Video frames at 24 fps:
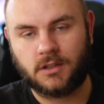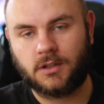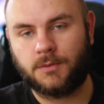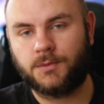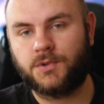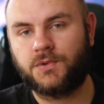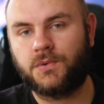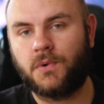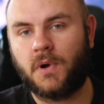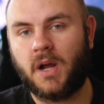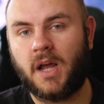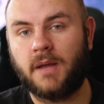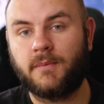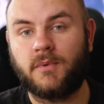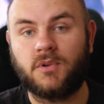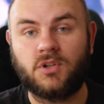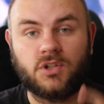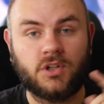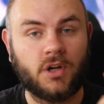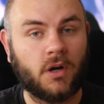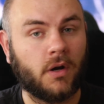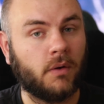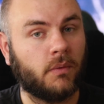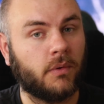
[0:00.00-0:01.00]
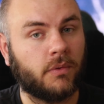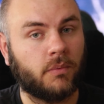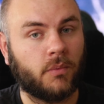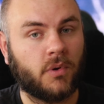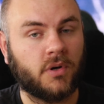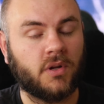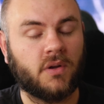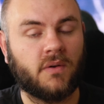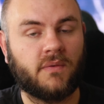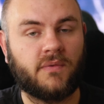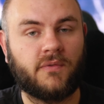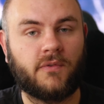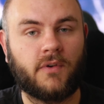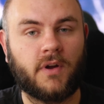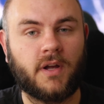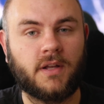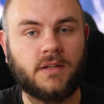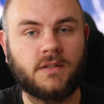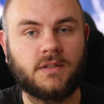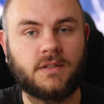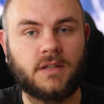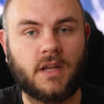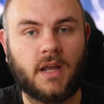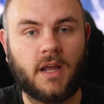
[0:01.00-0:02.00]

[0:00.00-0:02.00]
subscribe, share it with one of your friends,